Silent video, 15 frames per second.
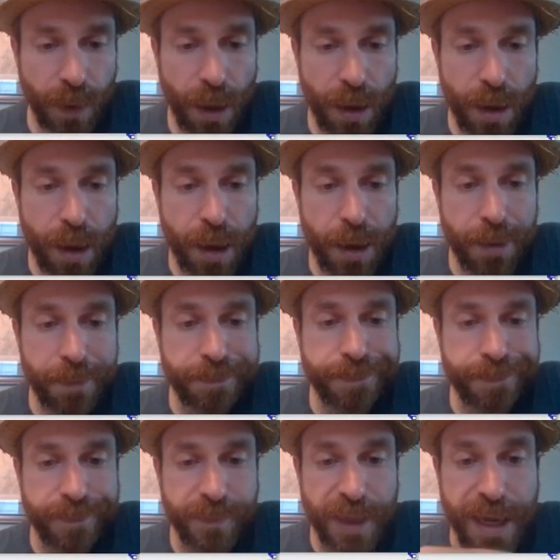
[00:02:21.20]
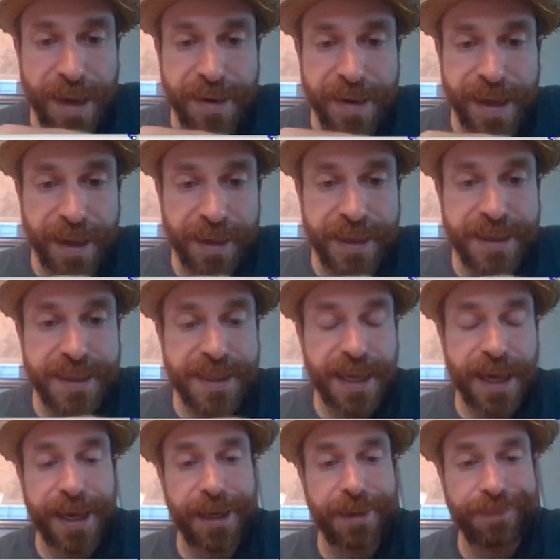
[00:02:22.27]
NAND gate
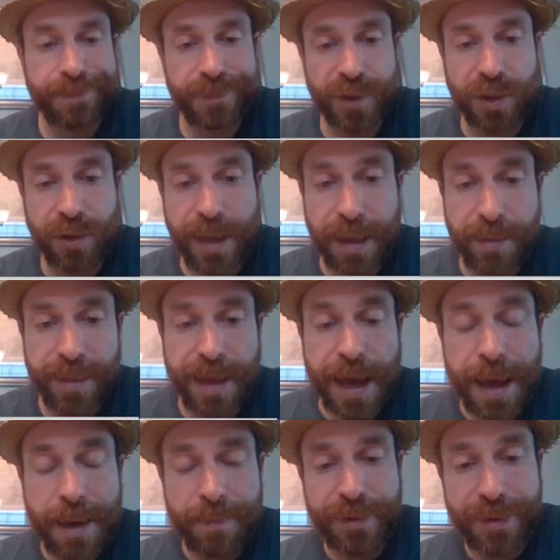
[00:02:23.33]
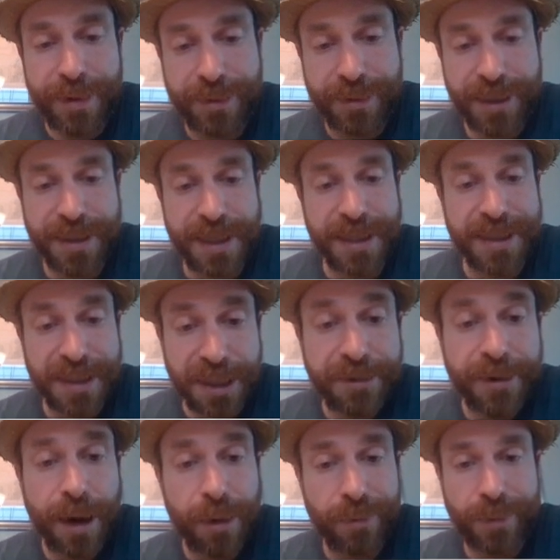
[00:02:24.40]
inside so that produces a
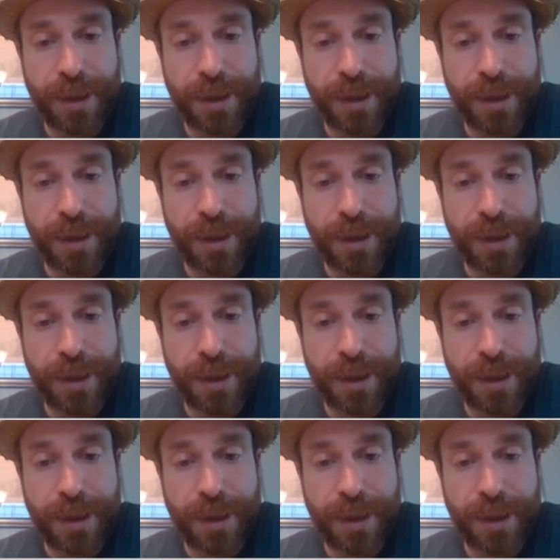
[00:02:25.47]
0